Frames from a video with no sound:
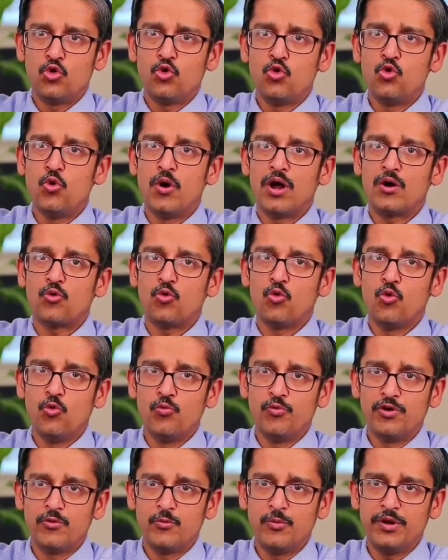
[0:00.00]
who are
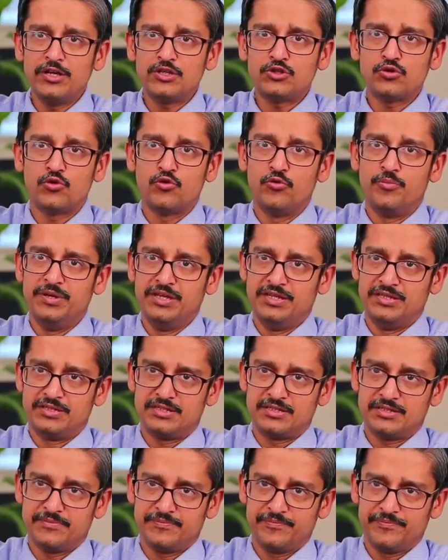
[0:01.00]
overweight or
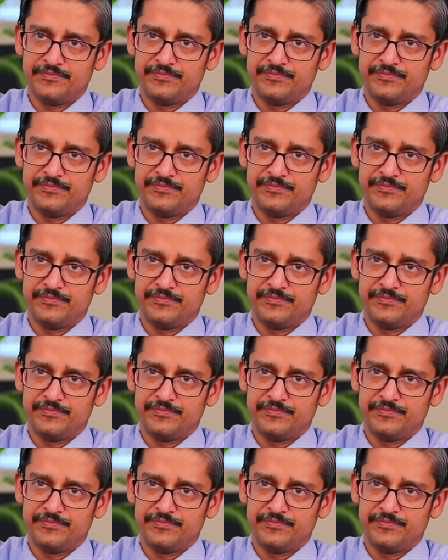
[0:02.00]
obese.